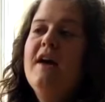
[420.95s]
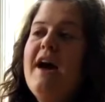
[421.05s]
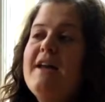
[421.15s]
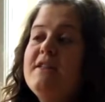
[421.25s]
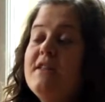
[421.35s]

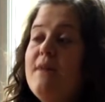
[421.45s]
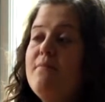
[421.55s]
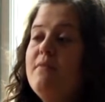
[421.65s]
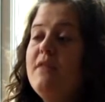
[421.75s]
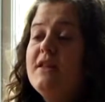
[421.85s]
and
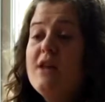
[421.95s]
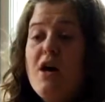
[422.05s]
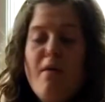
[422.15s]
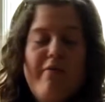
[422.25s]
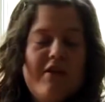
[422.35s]
there's a
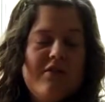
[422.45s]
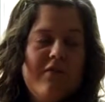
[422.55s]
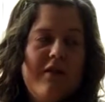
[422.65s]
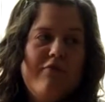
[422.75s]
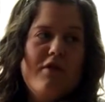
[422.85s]
harp
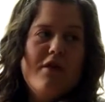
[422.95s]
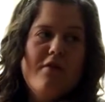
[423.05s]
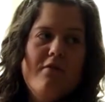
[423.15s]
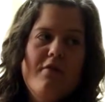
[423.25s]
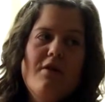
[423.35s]
festival every
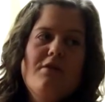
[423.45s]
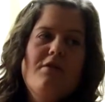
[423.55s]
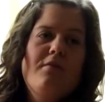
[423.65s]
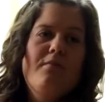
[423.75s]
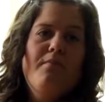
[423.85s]
year, and
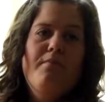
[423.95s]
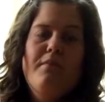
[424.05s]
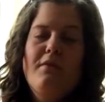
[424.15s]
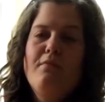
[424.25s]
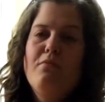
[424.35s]

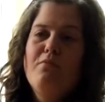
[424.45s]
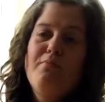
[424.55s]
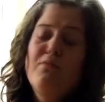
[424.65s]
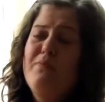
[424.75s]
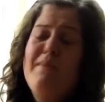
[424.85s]

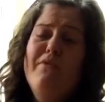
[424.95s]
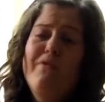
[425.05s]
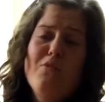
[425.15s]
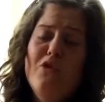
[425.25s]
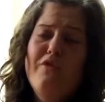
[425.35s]
people
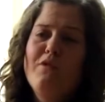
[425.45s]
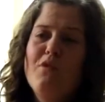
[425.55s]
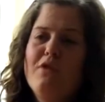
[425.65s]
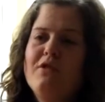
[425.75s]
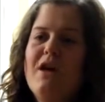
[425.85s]
from all over the
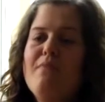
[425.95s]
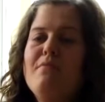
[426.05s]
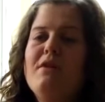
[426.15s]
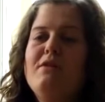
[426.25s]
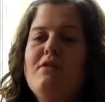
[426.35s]
world
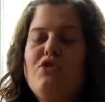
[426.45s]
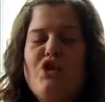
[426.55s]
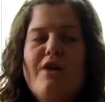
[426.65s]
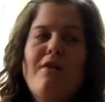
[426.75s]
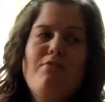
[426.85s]
come and
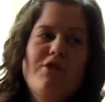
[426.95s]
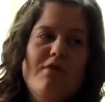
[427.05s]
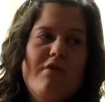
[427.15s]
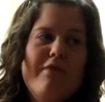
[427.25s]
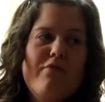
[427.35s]
share their
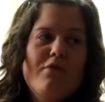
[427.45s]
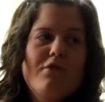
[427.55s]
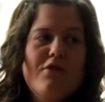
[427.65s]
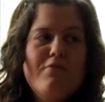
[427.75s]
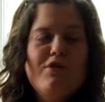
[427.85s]
music with everyone.
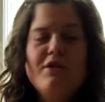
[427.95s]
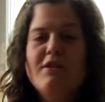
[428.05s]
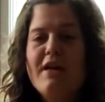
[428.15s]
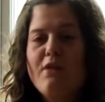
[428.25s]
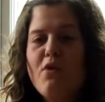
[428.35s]
So the
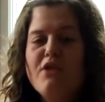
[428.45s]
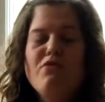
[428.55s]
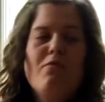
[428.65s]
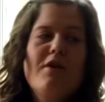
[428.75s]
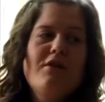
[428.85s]
music's getting
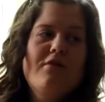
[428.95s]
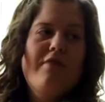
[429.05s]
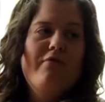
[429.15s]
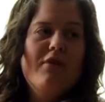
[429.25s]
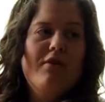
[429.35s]
wider and wider
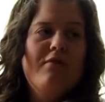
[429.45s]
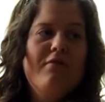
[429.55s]
every